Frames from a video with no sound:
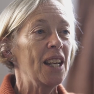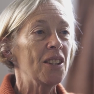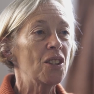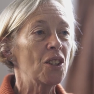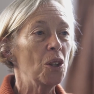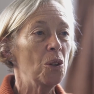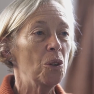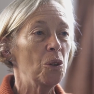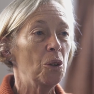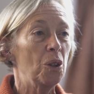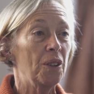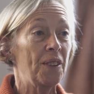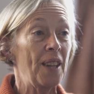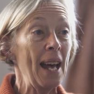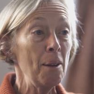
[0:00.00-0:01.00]
So
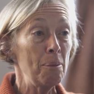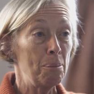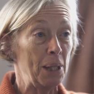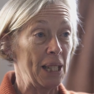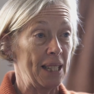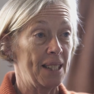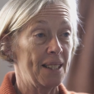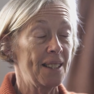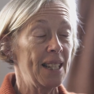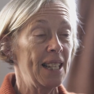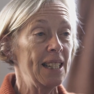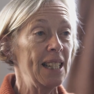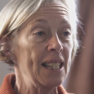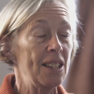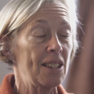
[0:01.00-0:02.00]
that means
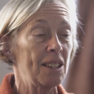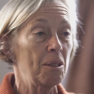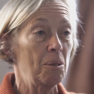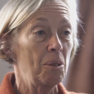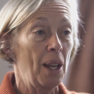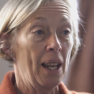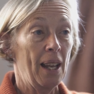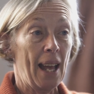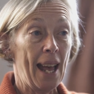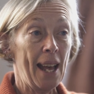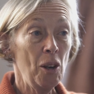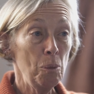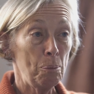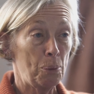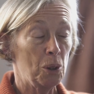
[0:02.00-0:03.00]
they need to
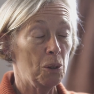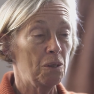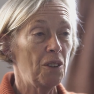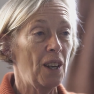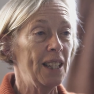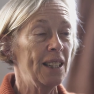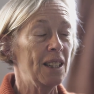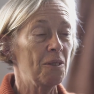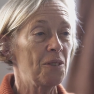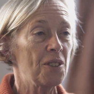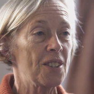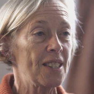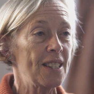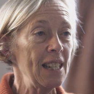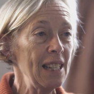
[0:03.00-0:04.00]
help you find the
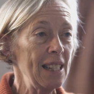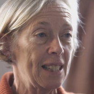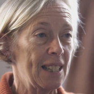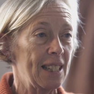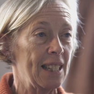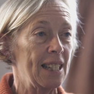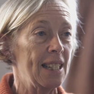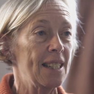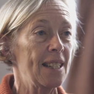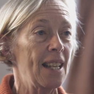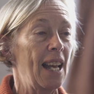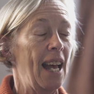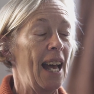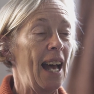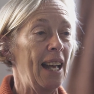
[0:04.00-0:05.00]
facilities
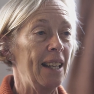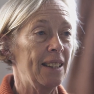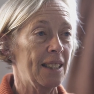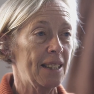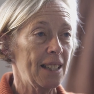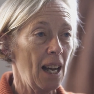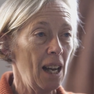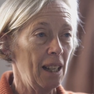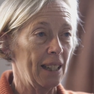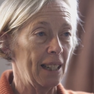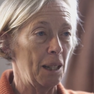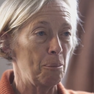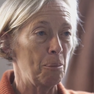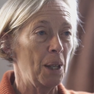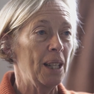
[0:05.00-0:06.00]
and the
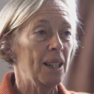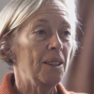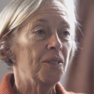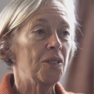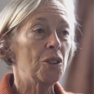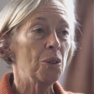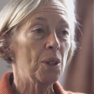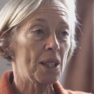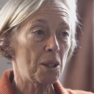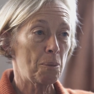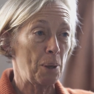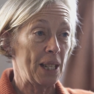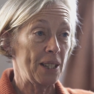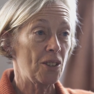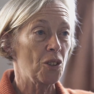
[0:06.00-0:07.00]
time to
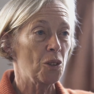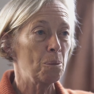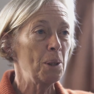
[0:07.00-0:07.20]
express your